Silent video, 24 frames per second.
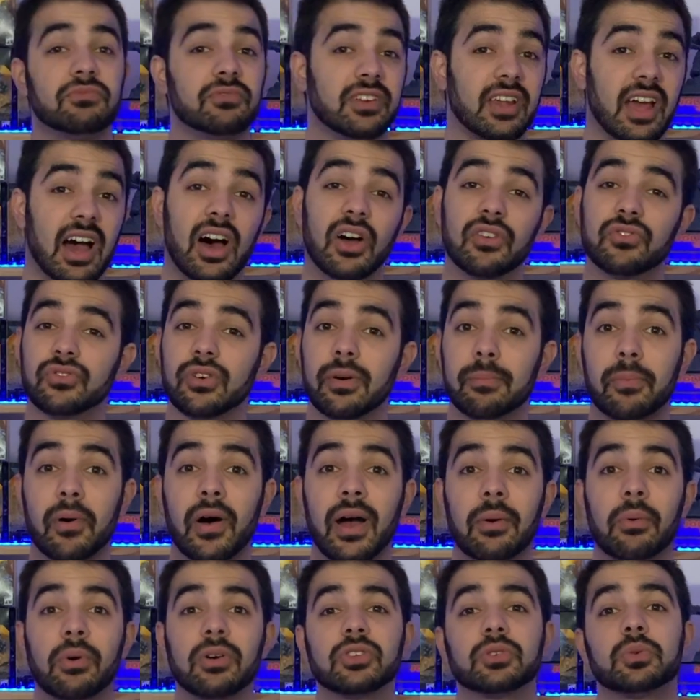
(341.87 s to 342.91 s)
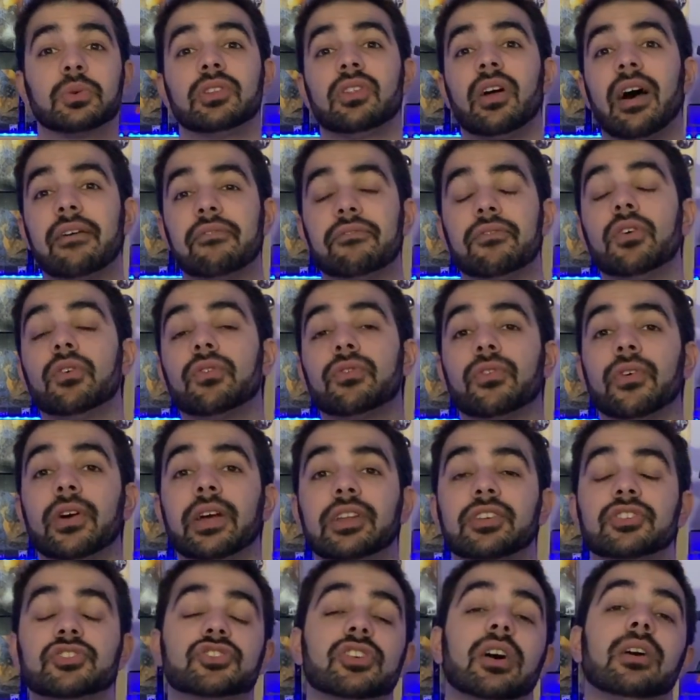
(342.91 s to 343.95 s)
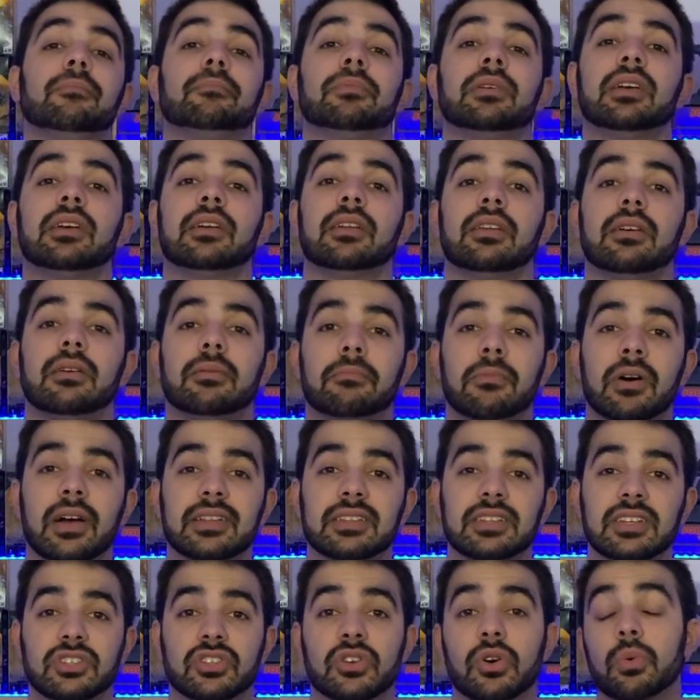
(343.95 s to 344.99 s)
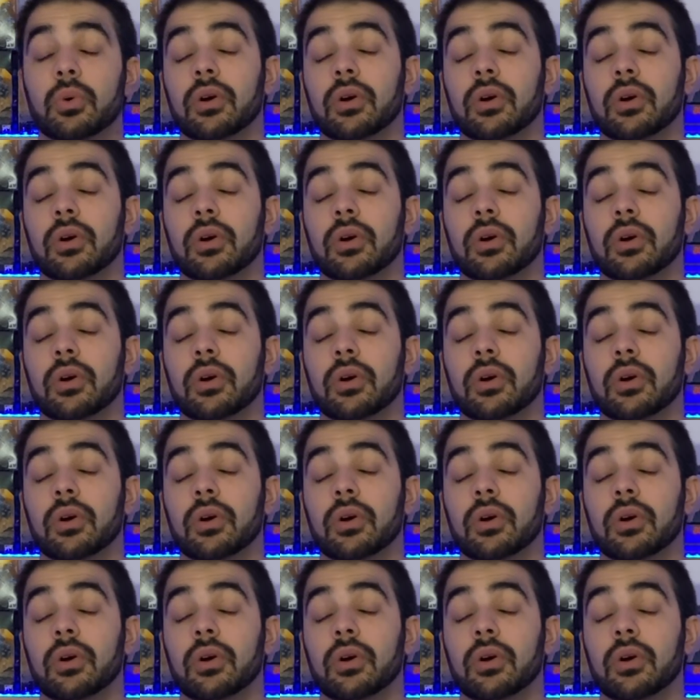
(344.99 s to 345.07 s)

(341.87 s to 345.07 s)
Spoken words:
can't drop by whilst we're live, feel free to jump in my Discord,